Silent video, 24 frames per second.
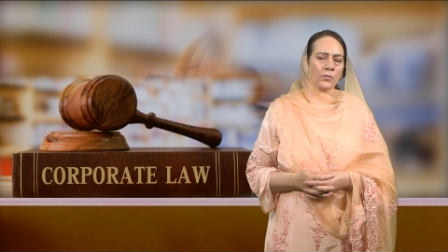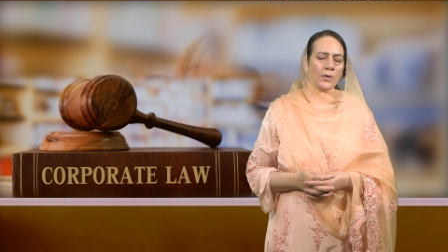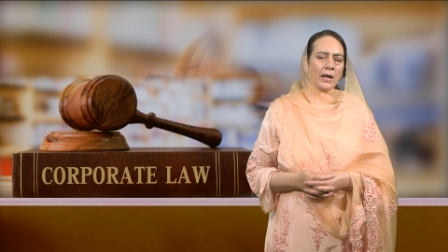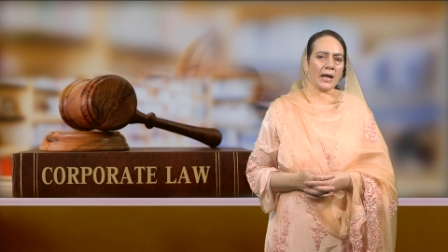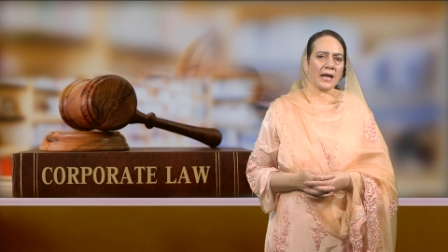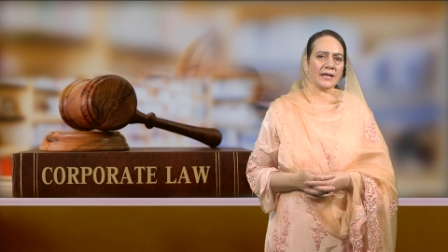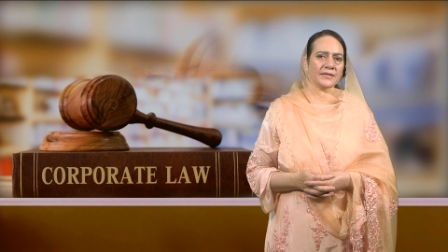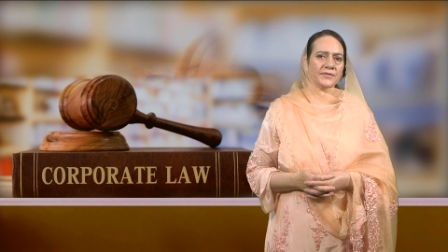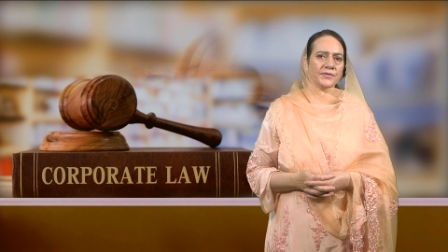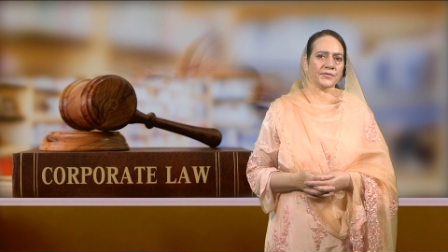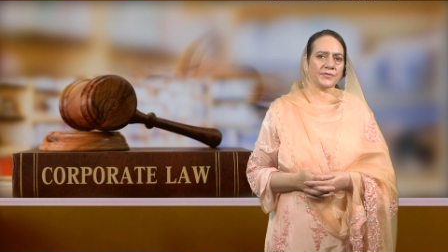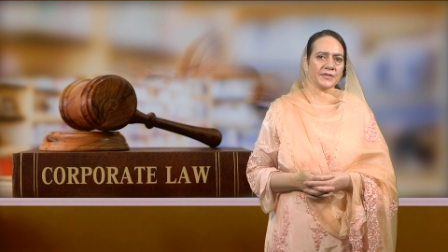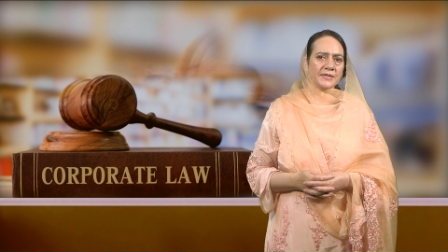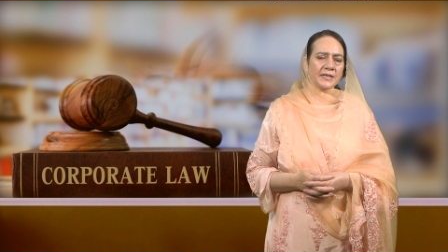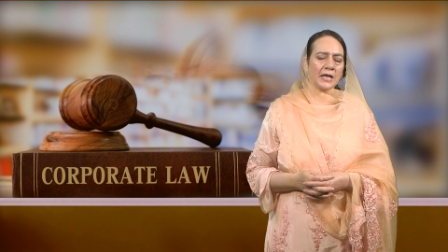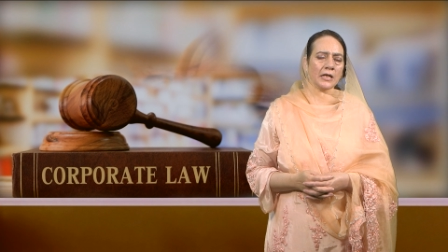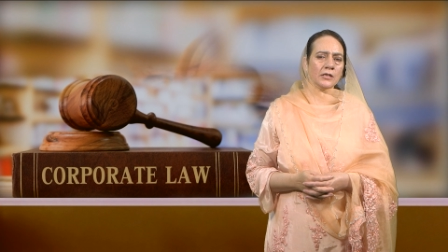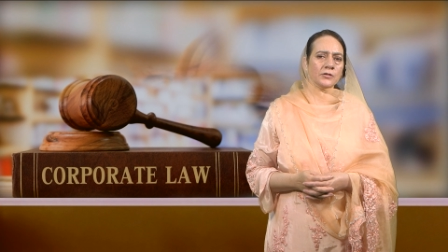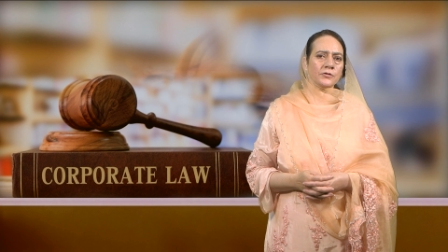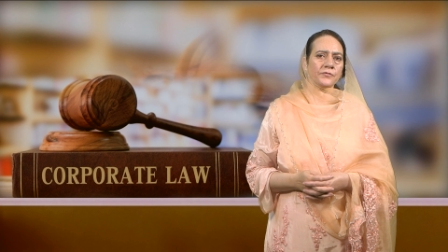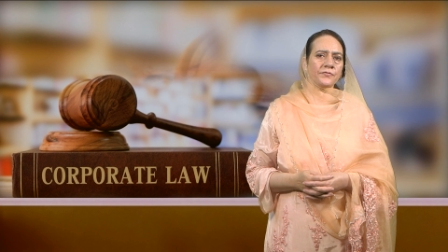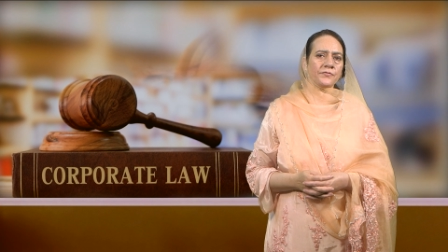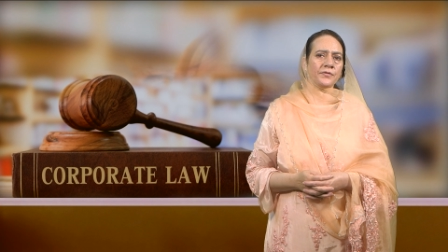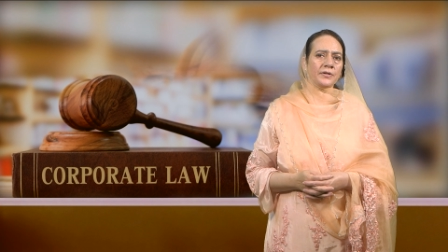as a
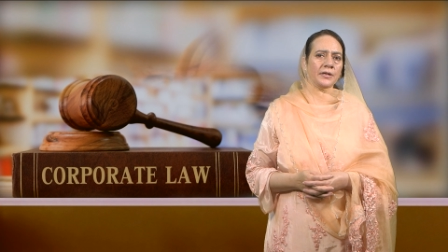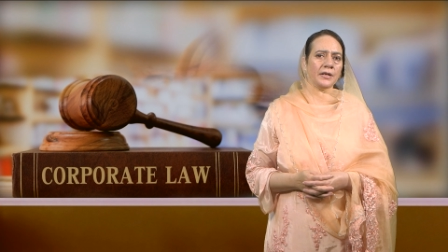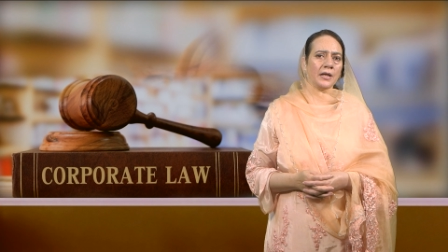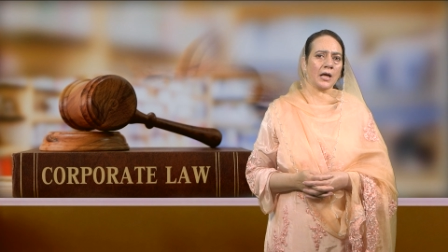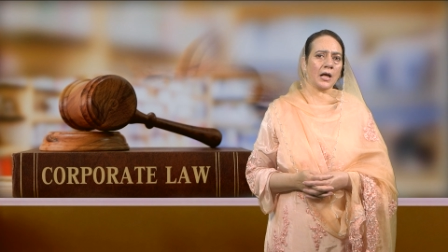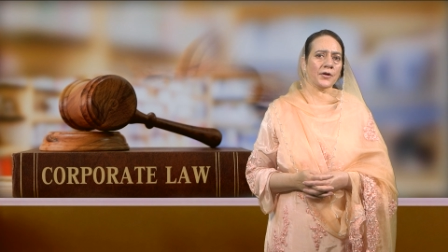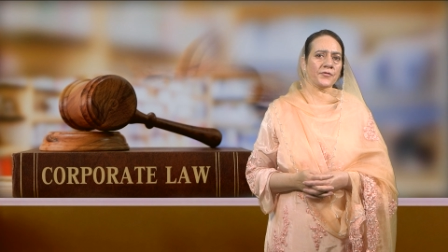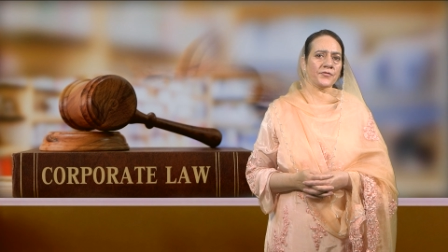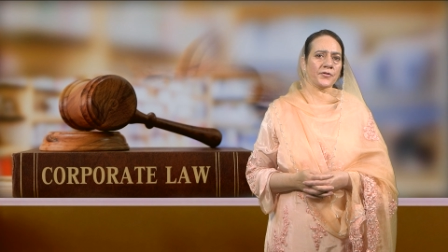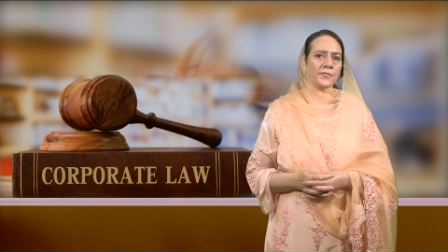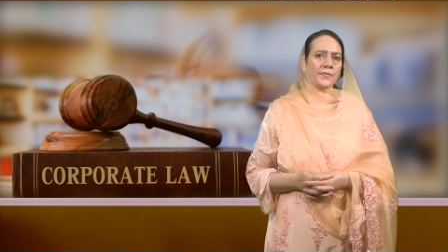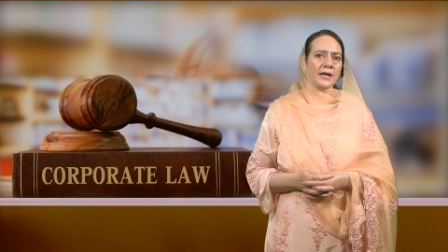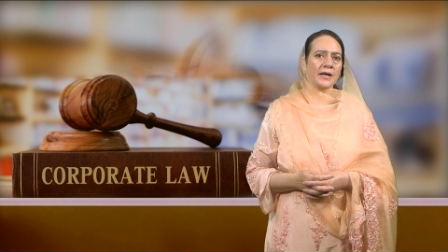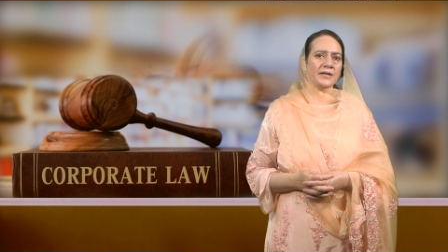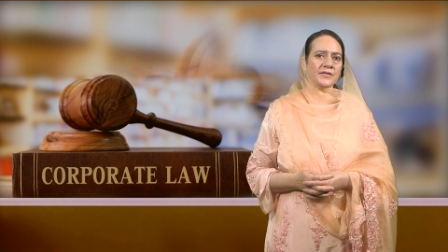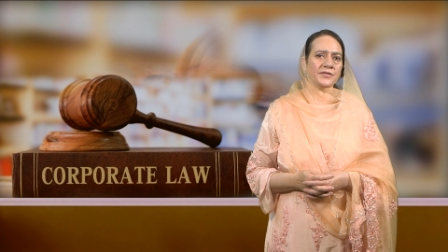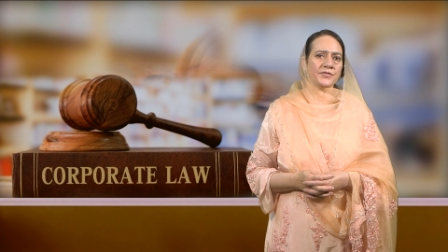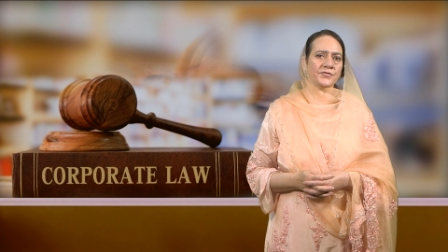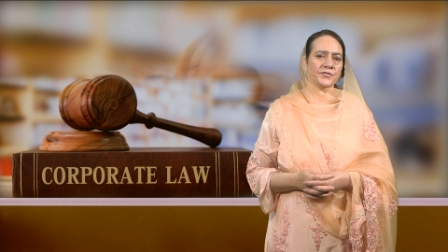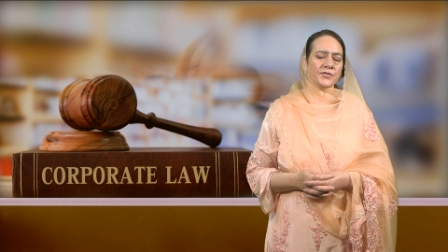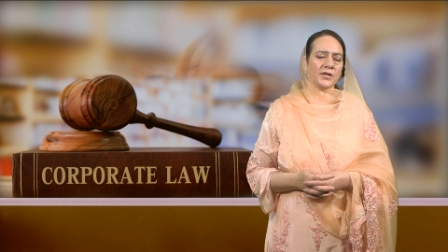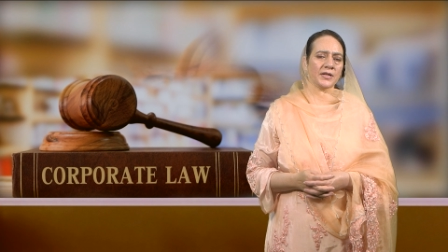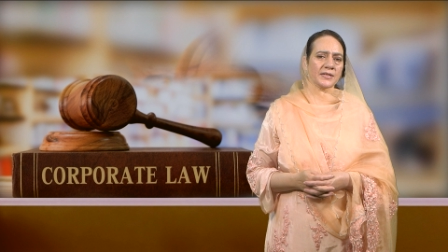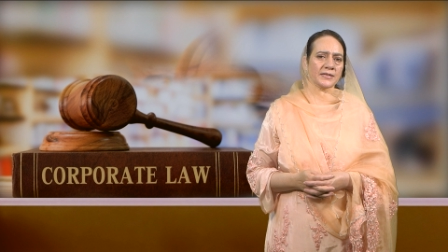result of an ultra vires
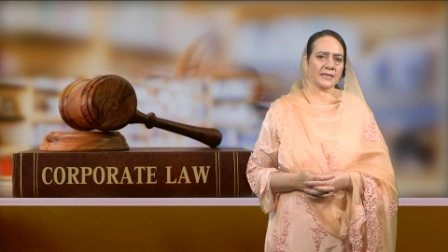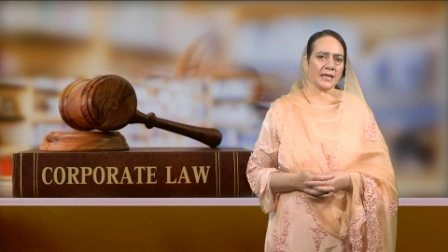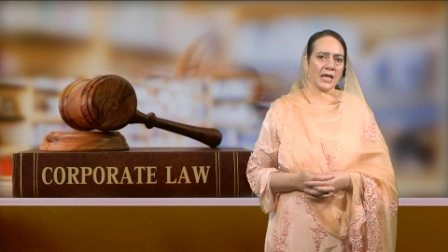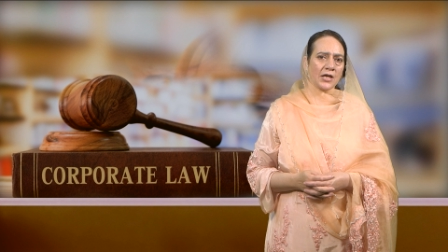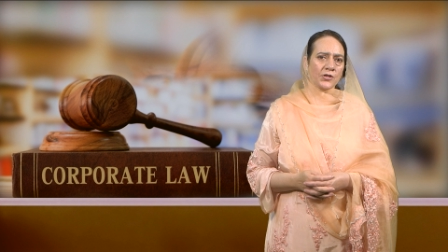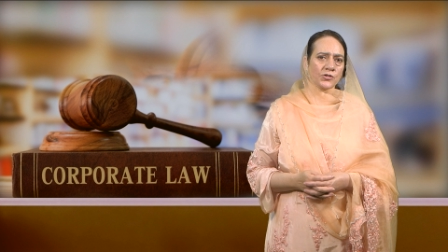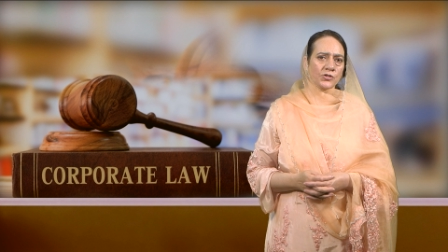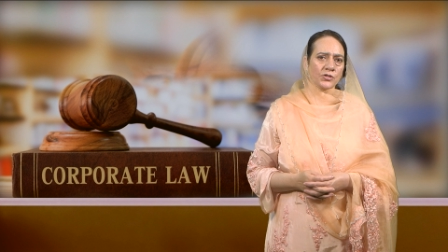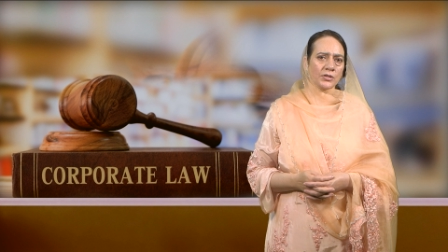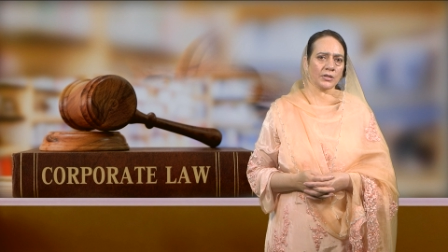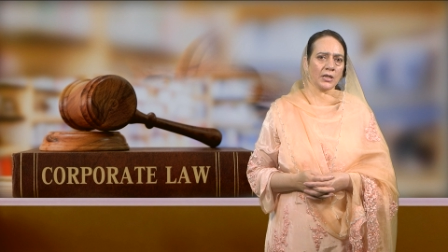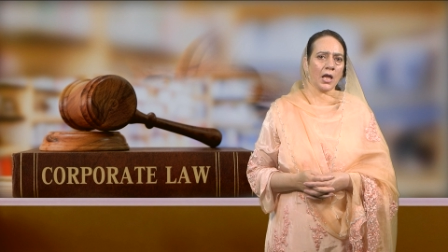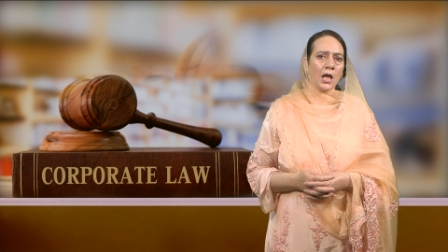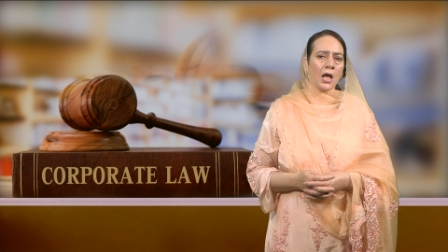transaction